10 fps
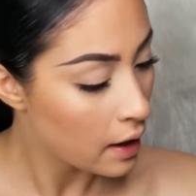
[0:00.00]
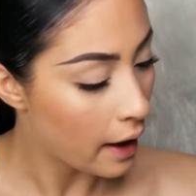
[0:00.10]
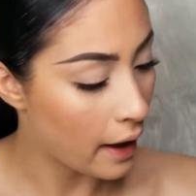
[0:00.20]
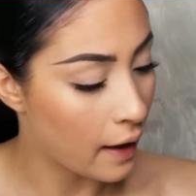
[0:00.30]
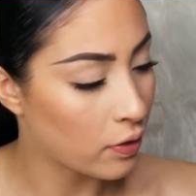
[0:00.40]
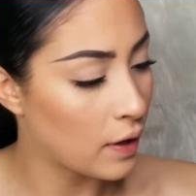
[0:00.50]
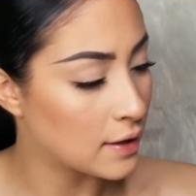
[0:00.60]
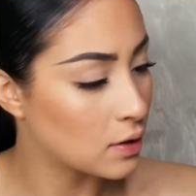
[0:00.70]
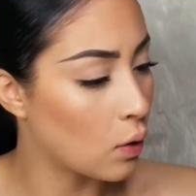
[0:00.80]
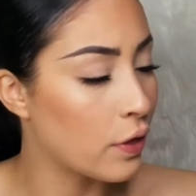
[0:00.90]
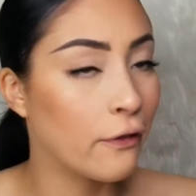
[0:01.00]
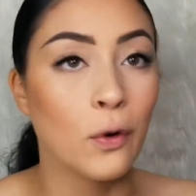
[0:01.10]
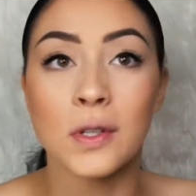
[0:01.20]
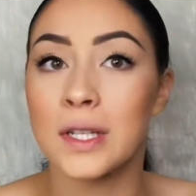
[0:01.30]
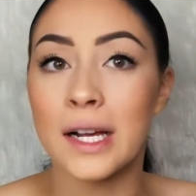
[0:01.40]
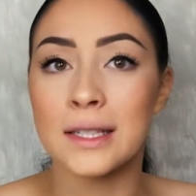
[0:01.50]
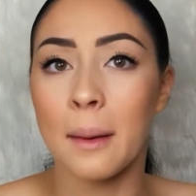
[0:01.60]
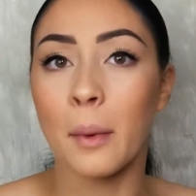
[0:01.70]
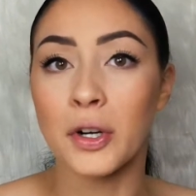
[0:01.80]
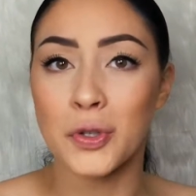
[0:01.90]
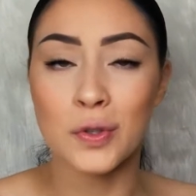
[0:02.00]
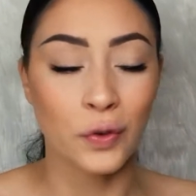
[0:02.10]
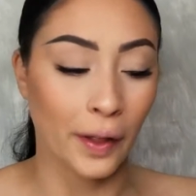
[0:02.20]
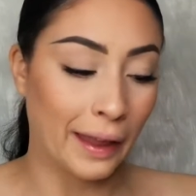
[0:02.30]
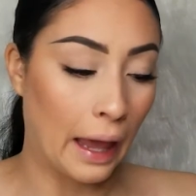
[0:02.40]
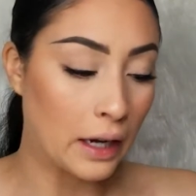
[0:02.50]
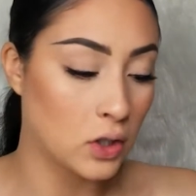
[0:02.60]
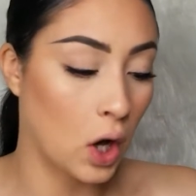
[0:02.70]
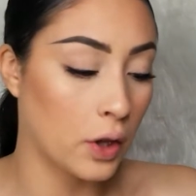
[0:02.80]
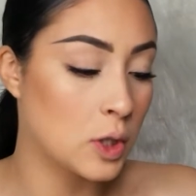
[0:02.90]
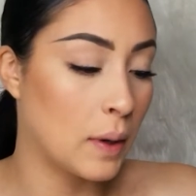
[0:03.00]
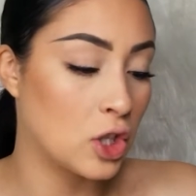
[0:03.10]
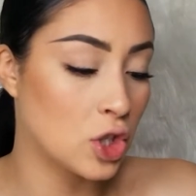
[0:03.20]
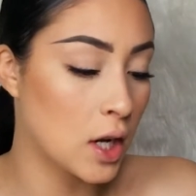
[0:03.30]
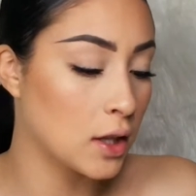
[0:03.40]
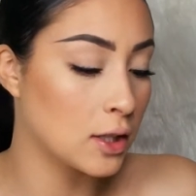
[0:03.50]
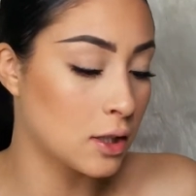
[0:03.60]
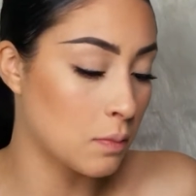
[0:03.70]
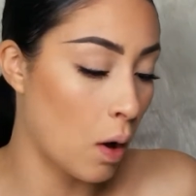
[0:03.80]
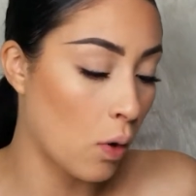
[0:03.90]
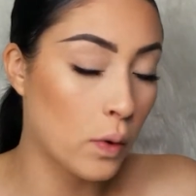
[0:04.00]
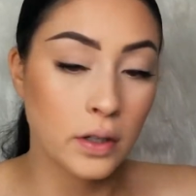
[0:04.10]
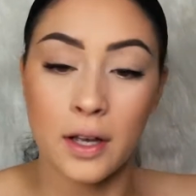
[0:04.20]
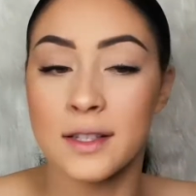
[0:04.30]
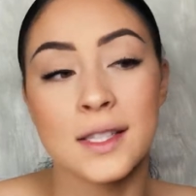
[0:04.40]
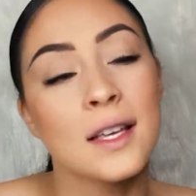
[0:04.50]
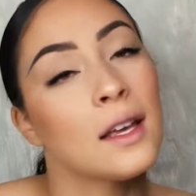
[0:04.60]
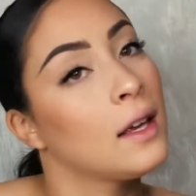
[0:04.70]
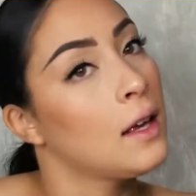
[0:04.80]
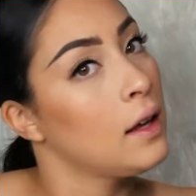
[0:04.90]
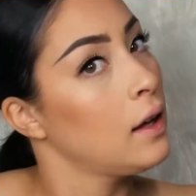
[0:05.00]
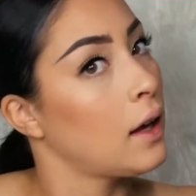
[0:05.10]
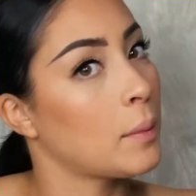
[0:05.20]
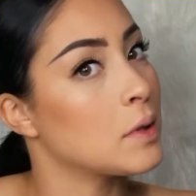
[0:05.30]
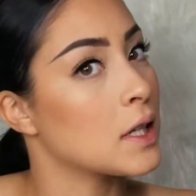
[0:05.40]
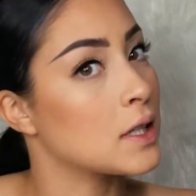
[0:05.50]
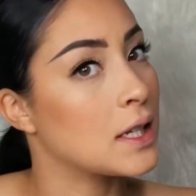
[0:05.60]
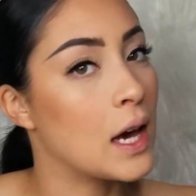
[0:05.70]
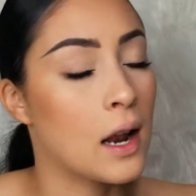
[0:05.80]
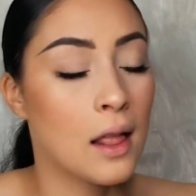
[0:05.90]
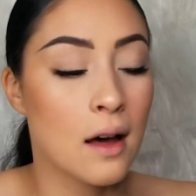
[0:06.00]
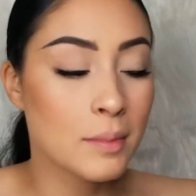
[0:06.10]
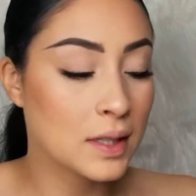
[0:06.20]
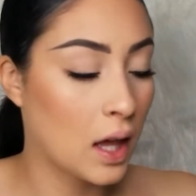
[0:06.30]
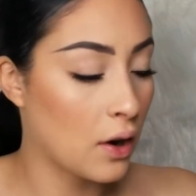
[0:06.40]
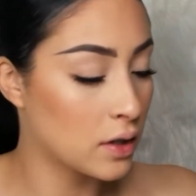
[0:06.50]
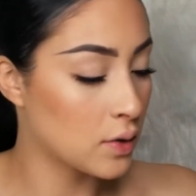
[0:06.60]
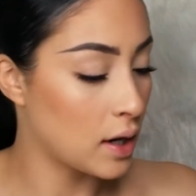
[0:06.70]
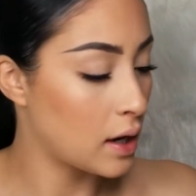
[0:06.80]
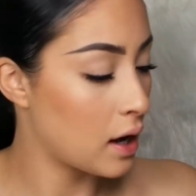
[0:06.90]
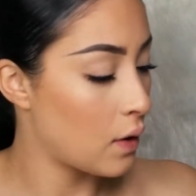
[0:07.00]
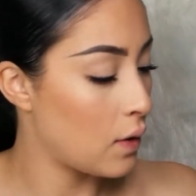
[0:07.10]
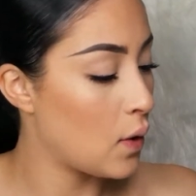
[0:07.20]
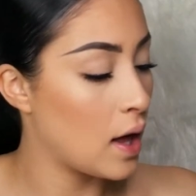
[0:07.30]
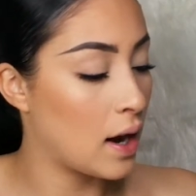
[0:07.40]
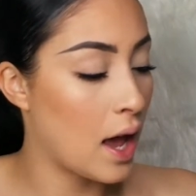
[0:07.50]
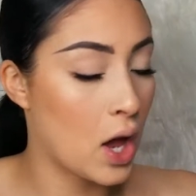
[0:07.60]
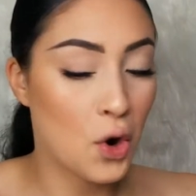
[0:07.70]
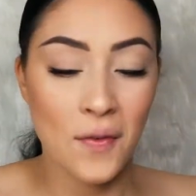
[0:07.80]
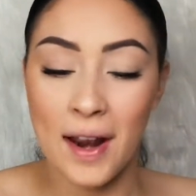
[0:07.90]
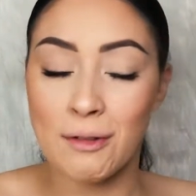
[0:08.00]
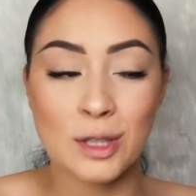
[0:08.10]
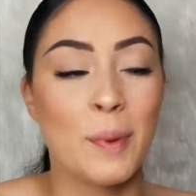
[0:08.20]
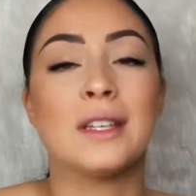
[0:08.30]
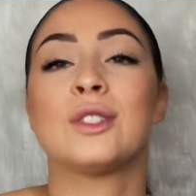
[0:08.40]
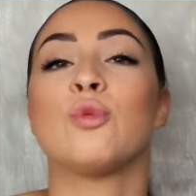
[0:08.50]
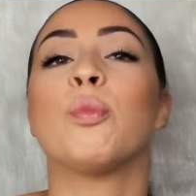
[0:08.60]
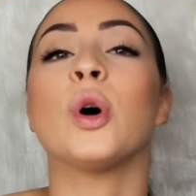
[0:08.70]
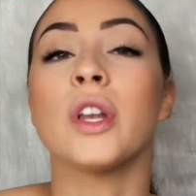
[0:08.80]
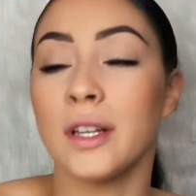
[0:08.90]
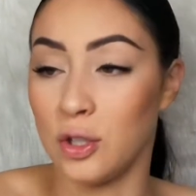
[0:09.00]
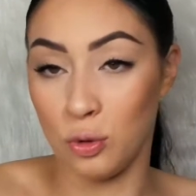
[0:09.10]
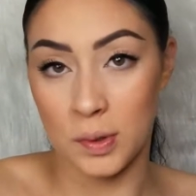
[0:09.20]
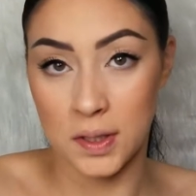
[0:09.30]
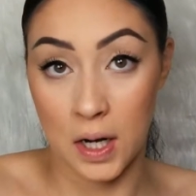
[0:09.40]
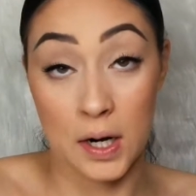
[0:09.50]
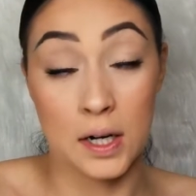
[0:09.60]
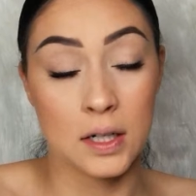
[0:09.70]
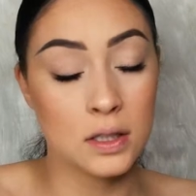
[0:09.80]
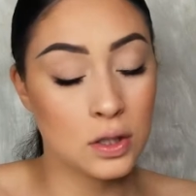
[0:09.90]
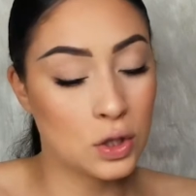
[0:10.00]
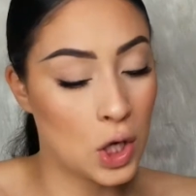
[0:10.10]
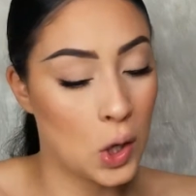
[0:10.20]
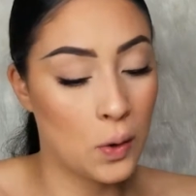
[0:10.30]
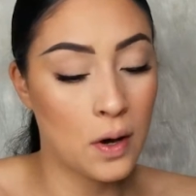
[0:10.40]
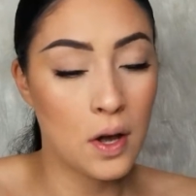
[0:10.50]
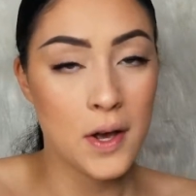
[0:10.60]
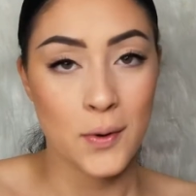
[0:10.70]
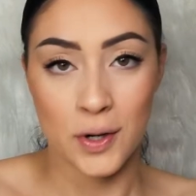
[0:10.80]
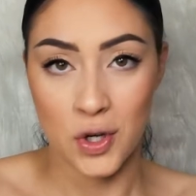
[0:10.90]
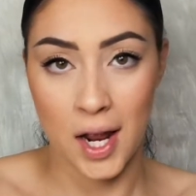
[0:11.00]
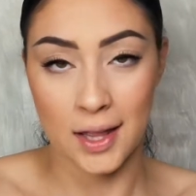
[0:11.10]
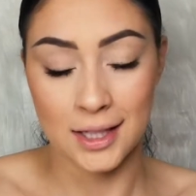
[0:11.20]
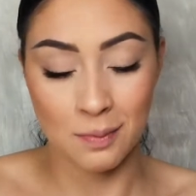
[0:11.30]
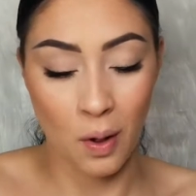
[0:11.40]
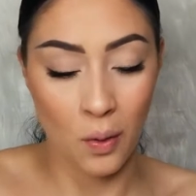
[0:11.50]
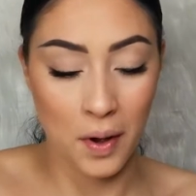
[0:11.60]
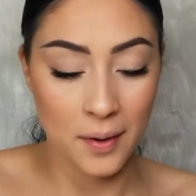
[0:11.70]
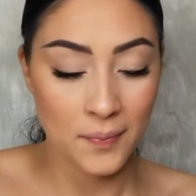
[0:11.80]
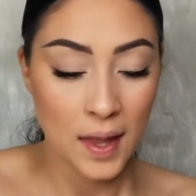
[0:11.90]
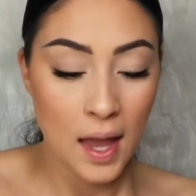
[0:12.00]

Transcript: And they sold the full size at Marshall's for like $8, but I just got the small one because I'm testing out a lot of mascaras right now, and I don't even have space to put a new mascara. So we're trying the small one.